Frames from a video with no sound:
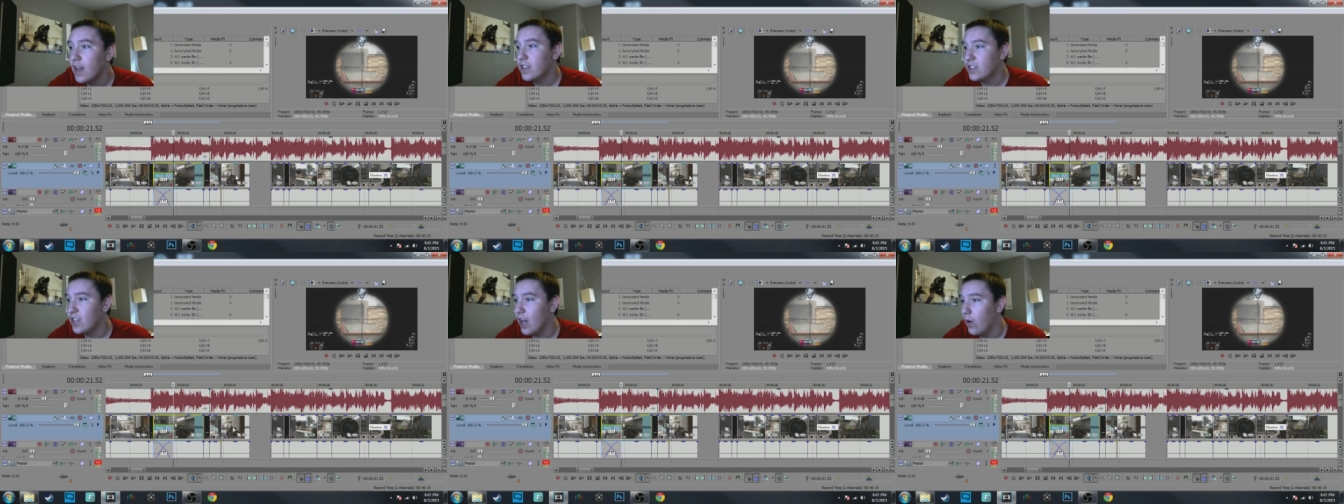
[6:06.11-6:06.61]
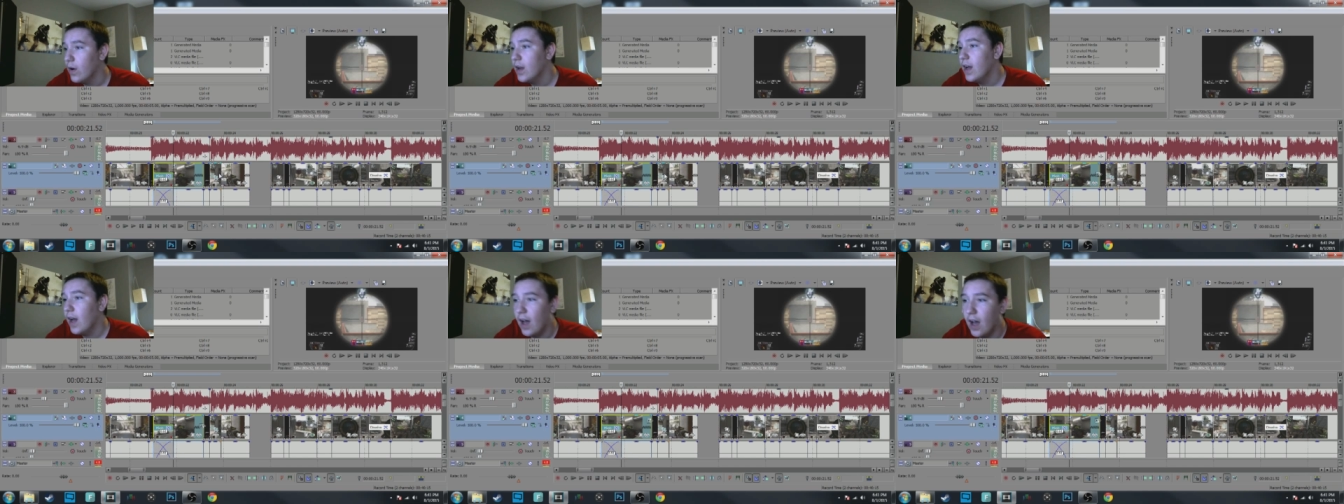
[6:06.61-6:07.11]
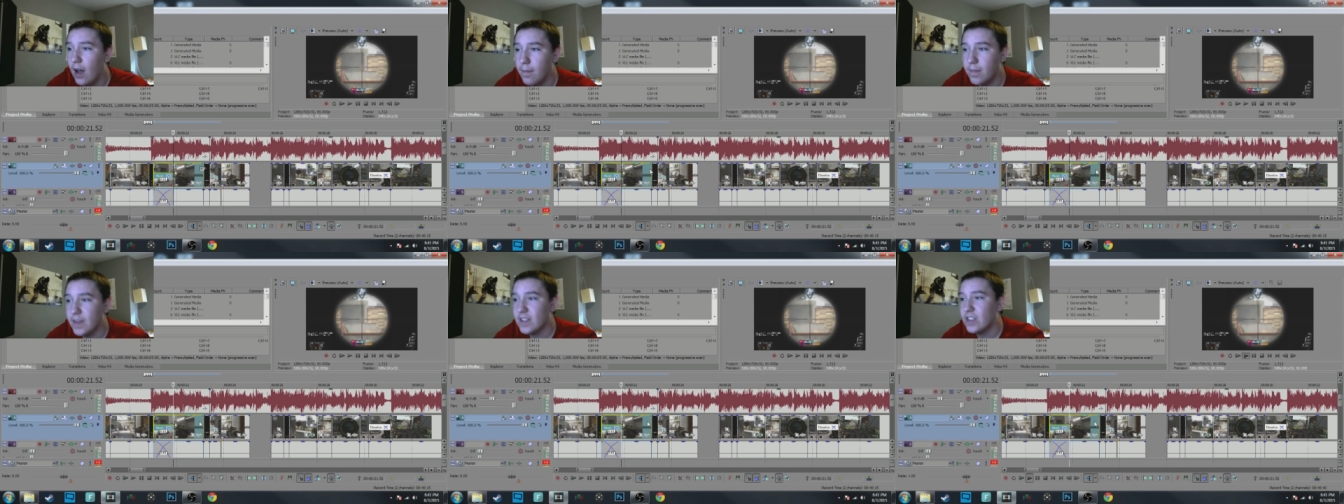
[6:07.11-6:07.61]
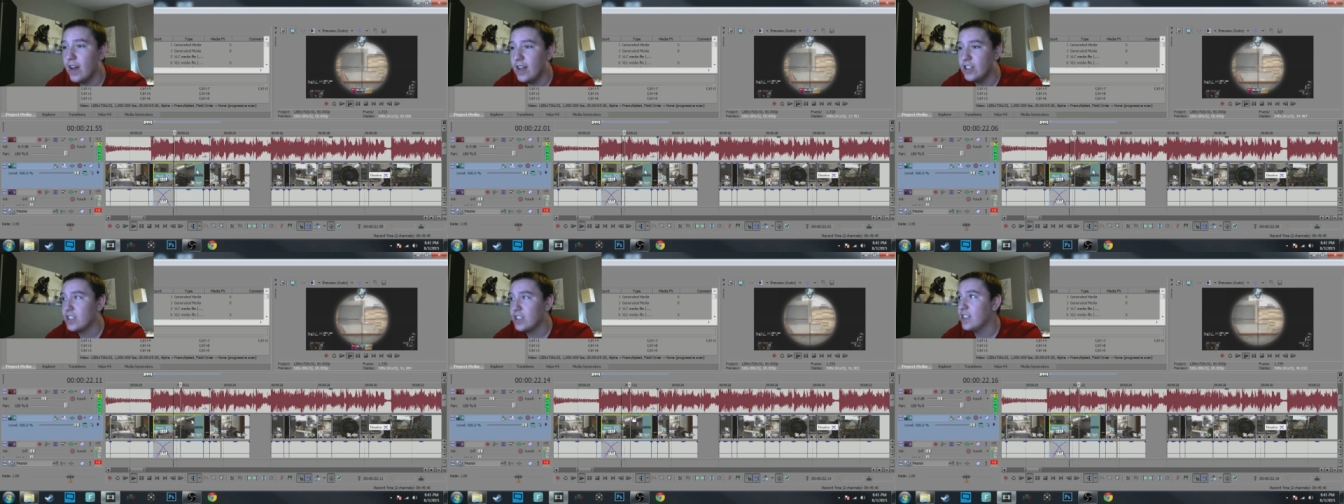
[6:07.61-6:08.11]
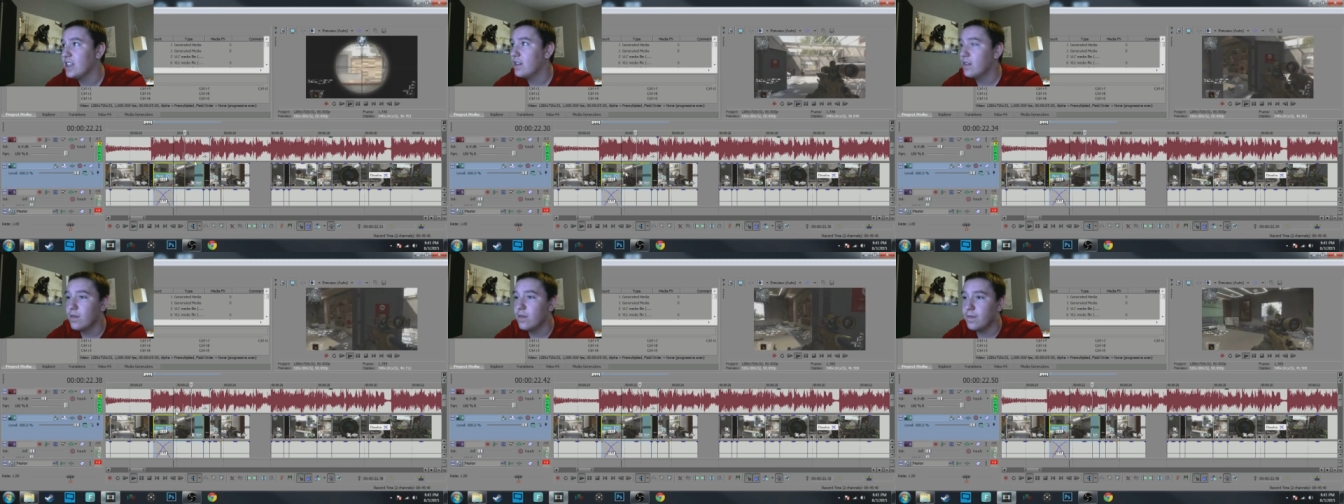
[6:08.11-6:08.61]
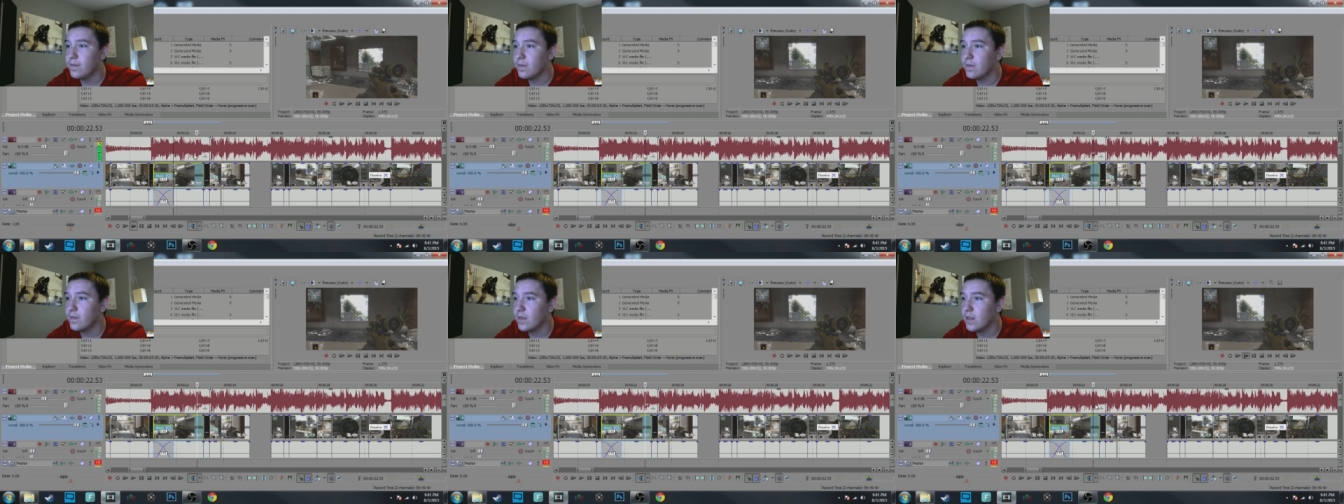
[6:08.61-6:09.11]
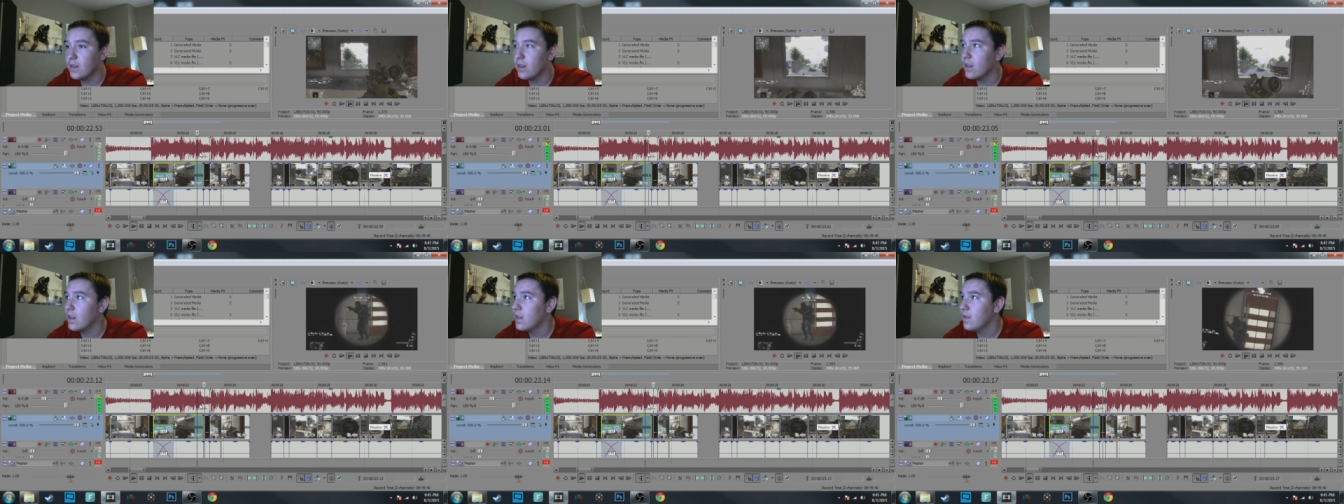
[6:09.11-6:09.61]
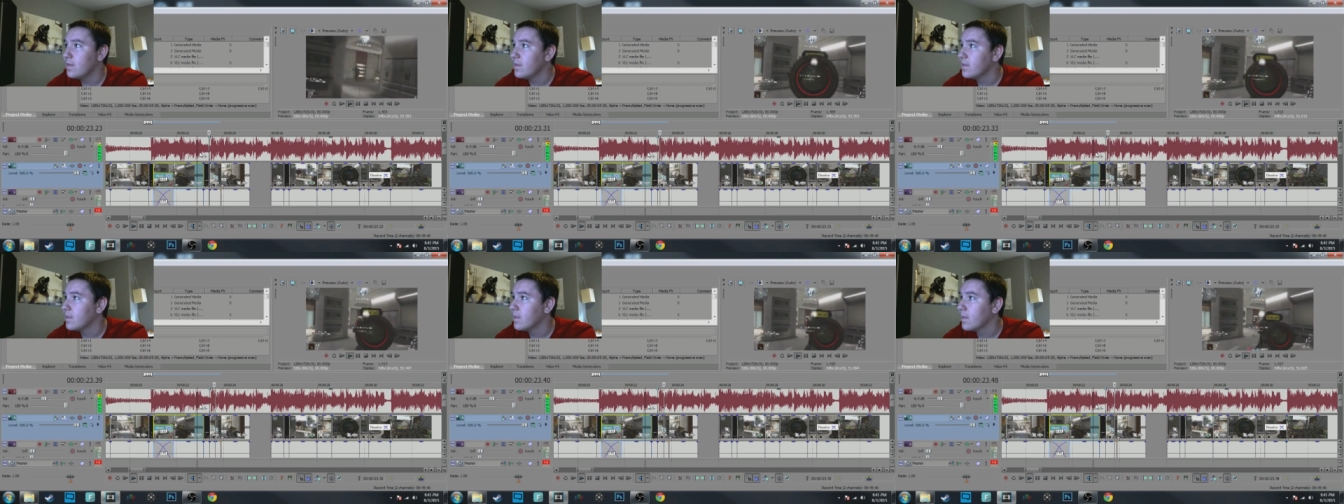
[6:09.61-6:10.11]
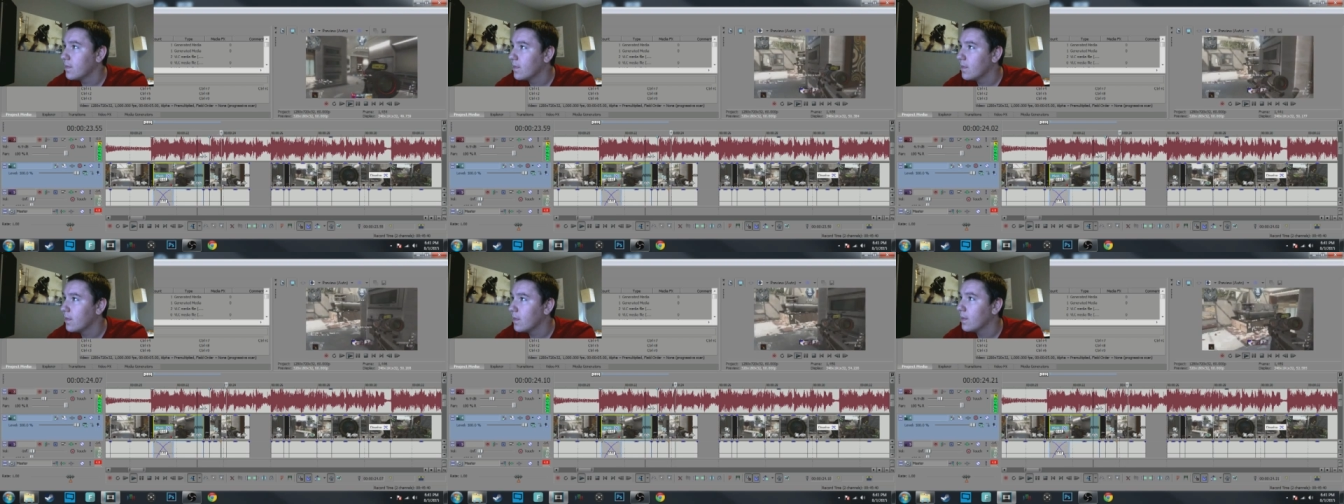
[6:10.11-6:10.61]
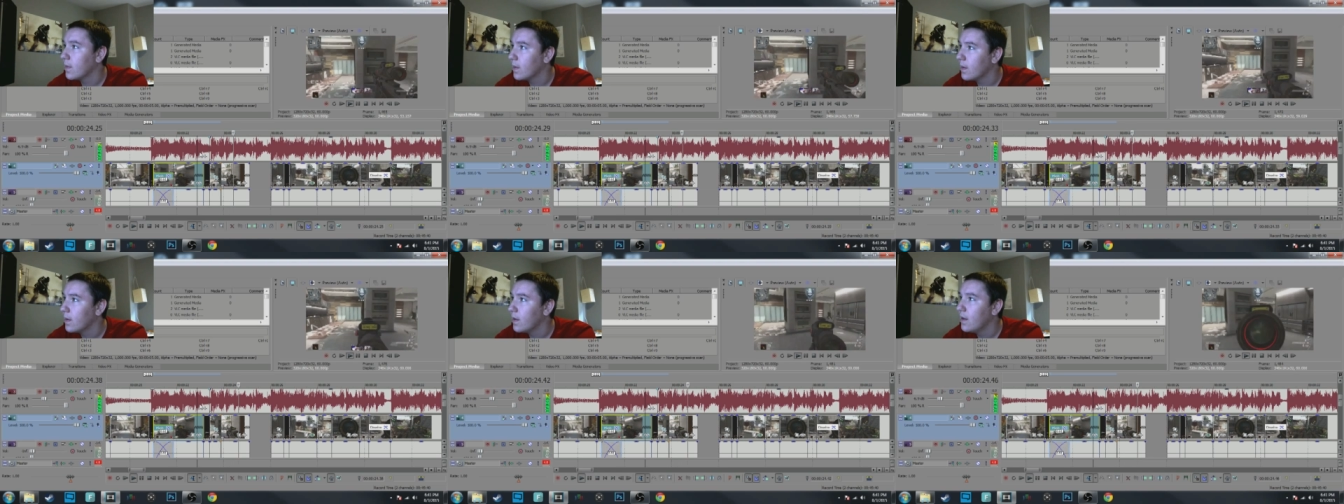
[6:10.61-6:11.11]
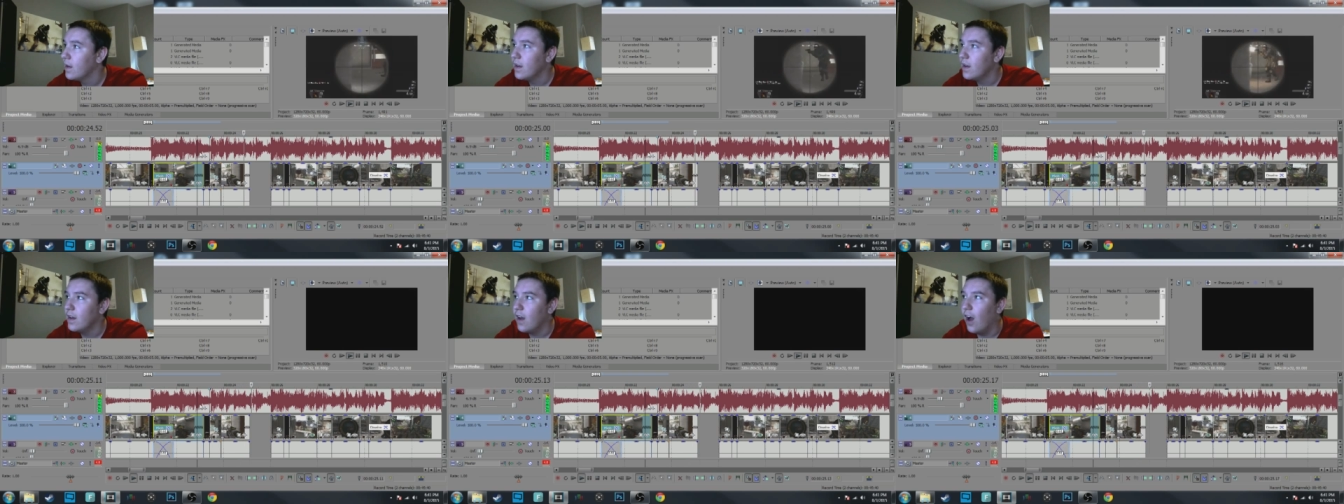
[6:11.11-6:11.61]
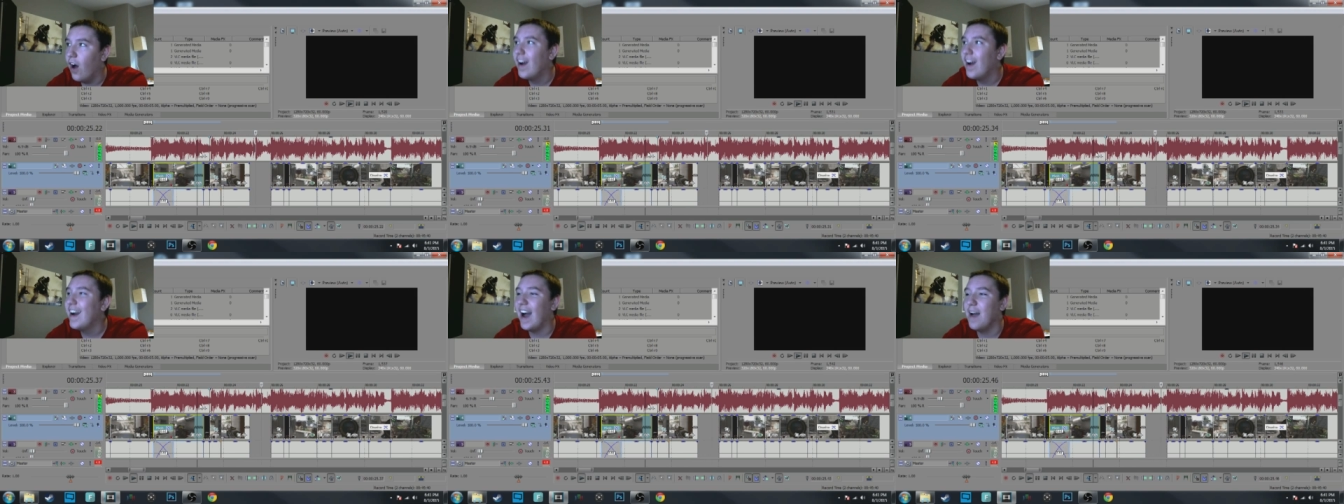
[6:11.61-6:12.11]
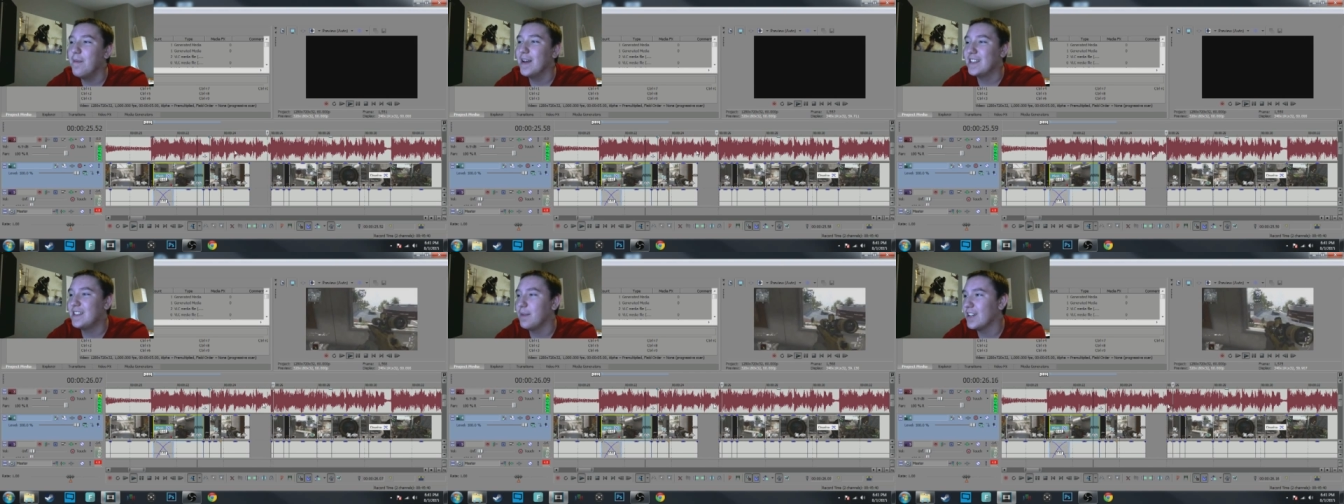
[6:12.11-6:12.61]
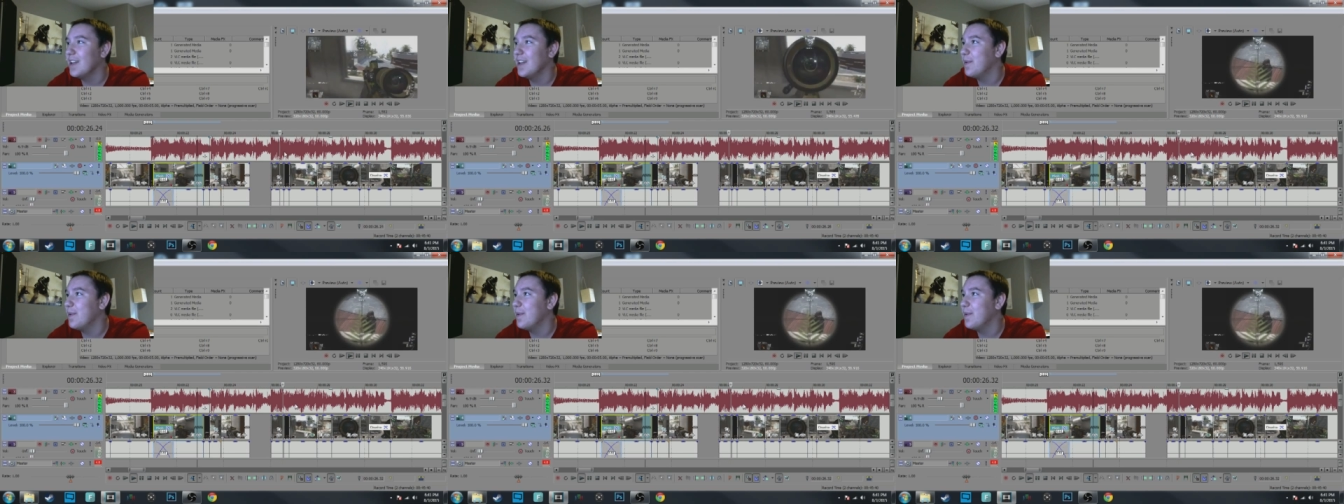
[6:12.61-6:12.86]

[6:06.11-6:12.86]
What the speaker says: So, let's go ahead. When you shook from the path, keep walking, let the foot leave the track. I messed up the clip.